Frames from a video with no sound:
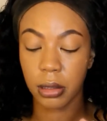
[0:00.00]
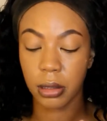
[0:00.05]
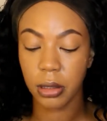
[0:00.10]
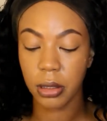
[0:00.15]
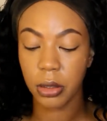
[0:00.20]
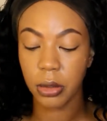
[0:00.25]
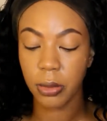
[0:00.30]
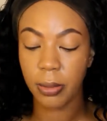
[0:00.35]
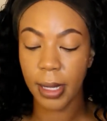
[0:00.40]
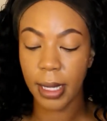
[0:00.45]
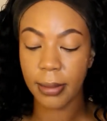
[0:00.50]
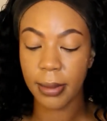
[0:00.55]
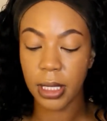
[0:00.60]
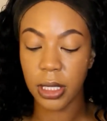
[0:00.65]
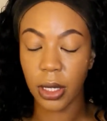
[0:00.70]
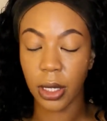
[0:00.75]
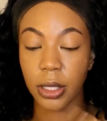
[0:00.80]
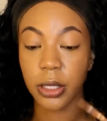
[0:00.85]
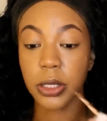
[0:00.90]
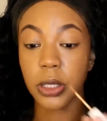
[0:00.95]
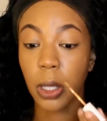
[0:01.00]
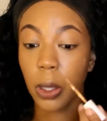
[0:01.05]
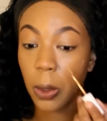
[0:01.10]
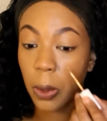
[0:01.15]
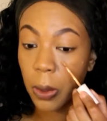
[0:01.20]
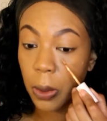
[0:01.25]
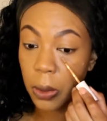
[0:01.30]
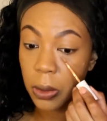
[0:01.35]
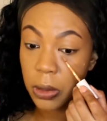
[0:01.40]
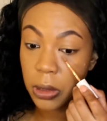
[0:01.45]
little baby dark
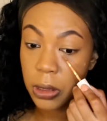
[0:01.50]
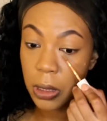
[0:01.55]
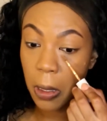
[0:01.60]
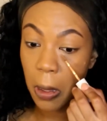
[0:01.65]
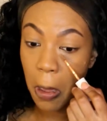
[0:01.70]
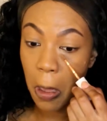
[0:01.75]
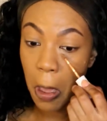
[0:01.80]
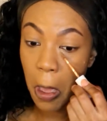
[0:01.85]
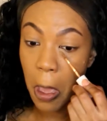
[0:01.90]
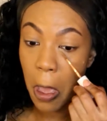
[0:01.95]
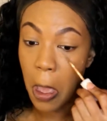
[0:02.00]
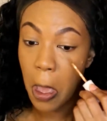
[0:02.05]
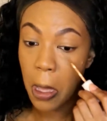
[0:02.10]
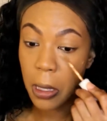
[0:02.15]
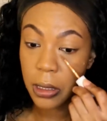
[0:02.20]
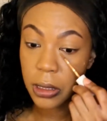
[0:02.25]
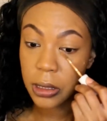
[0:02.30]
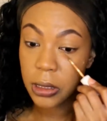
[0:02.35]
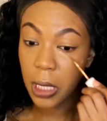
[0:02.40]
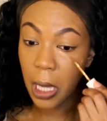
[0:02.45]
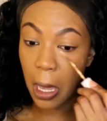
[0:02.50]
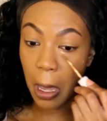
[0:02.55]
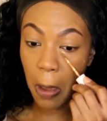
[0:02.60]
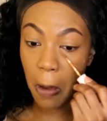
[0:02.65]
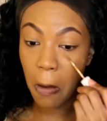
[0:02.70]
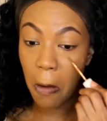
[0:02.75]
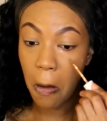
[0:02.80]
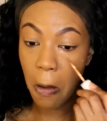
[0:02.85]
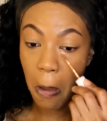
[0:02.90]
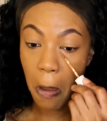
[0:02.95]
circles.
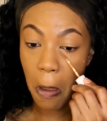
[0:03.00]
So